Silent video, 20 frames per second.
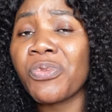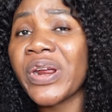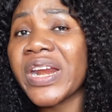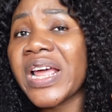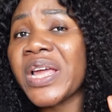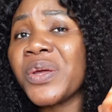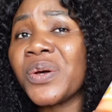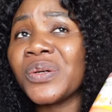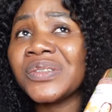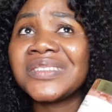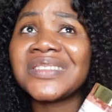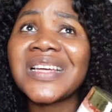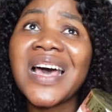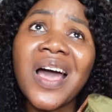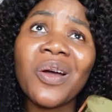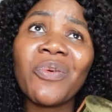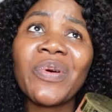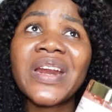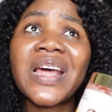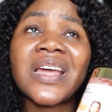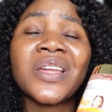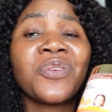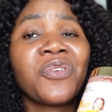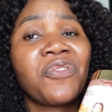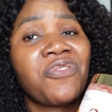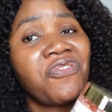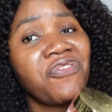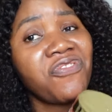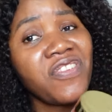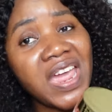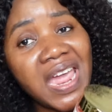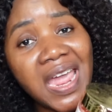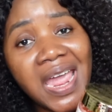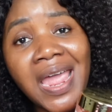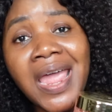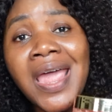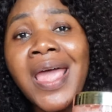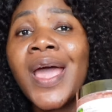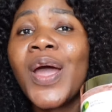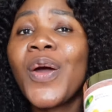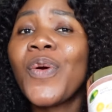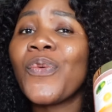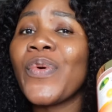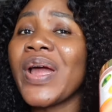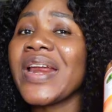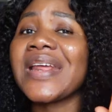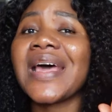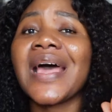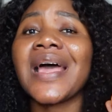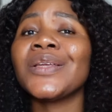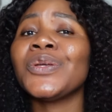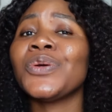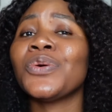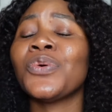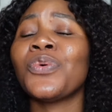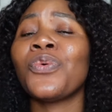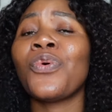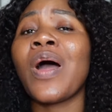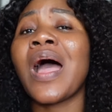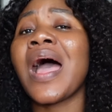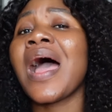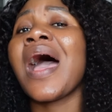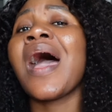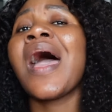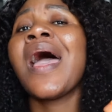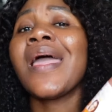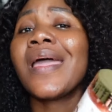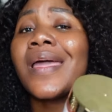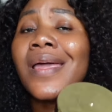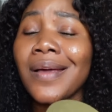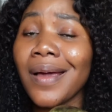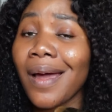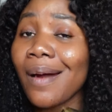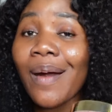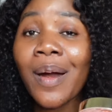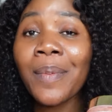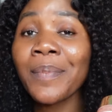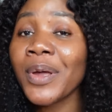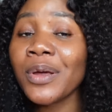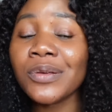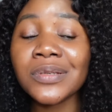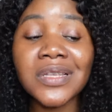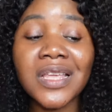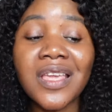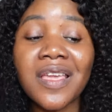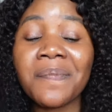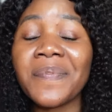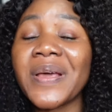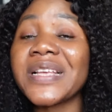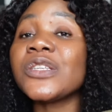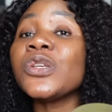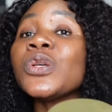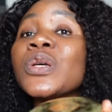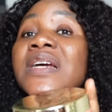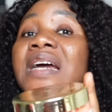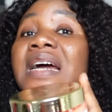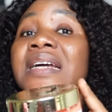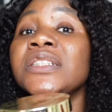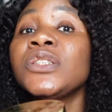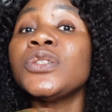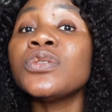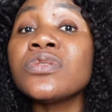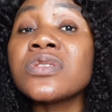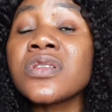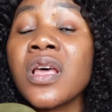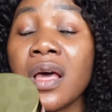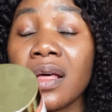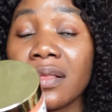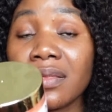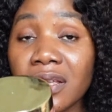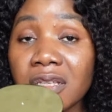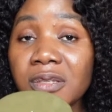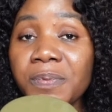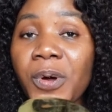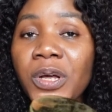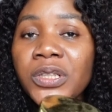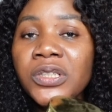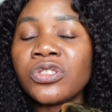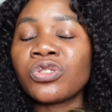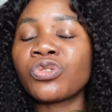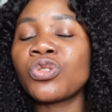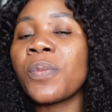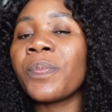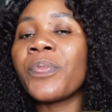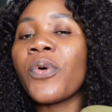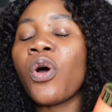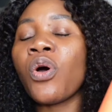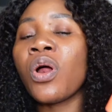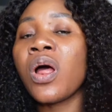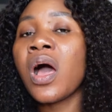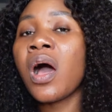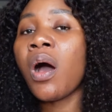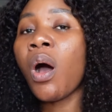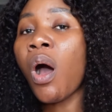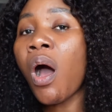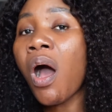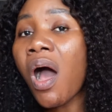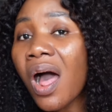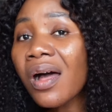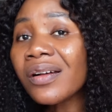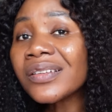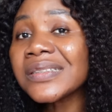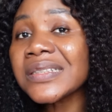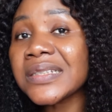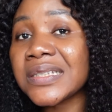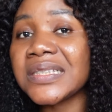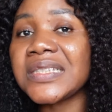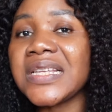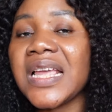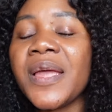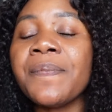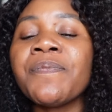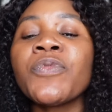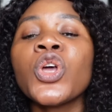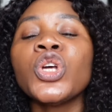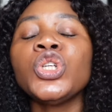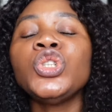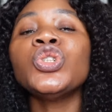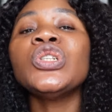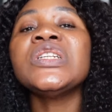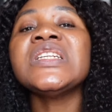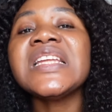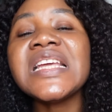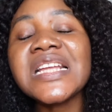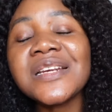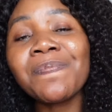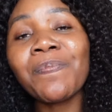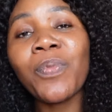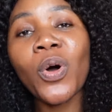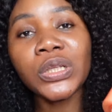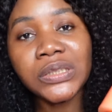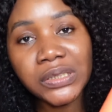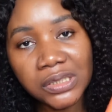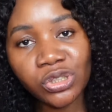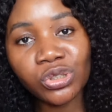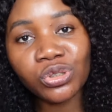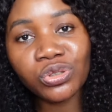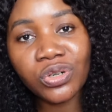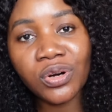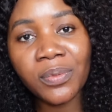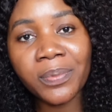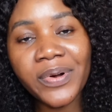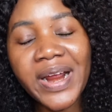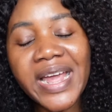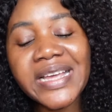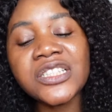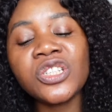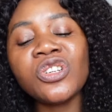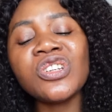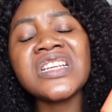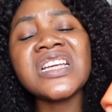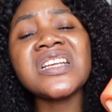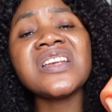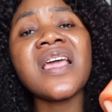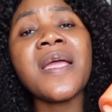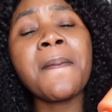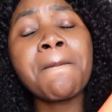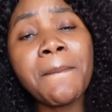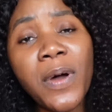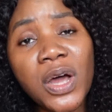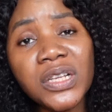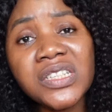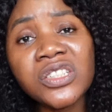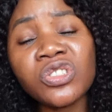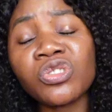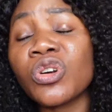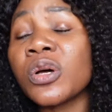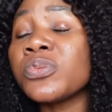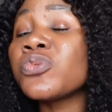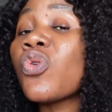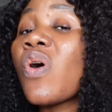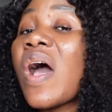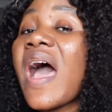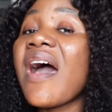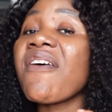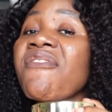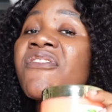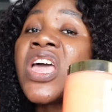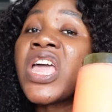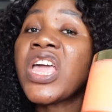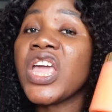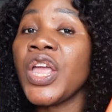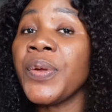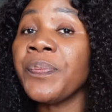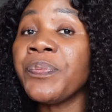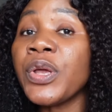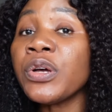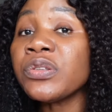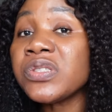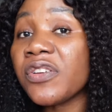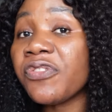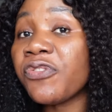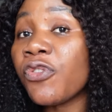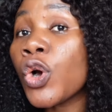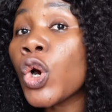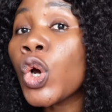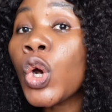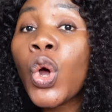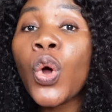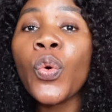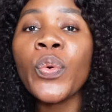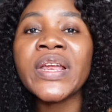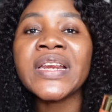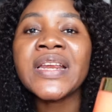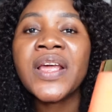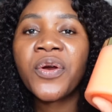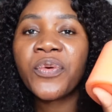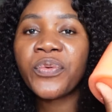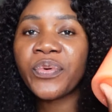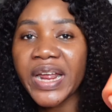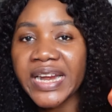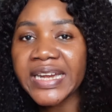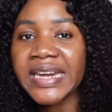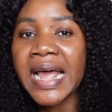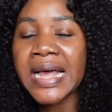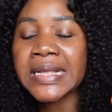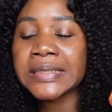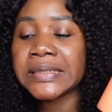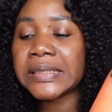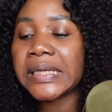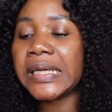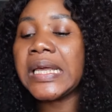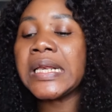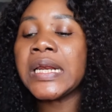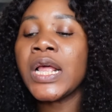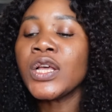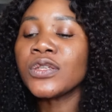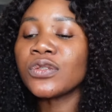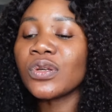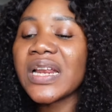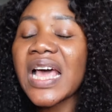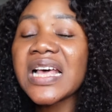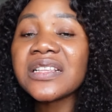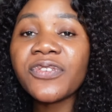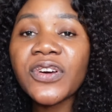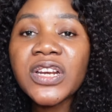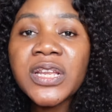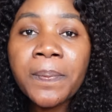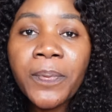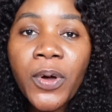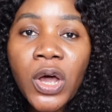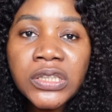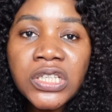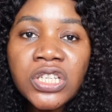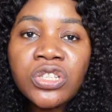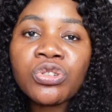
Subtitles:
whether you're dark, whether you're fair, whether you are a caramel skin person, you can use this body scrub. But all the same, you need body scrub, right? You need a body scrub to have a beautiful, glowing, radiant skin. So that's for the body